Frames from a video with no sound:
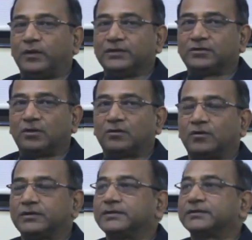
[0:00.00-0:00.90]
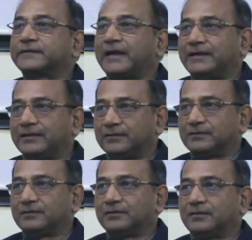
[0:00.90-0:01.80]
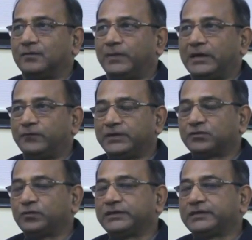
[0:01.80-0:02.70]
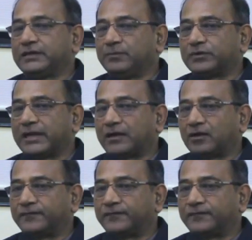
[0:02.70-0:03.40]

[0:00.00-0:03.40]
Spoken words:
One is called horizon scanning, by which we keep track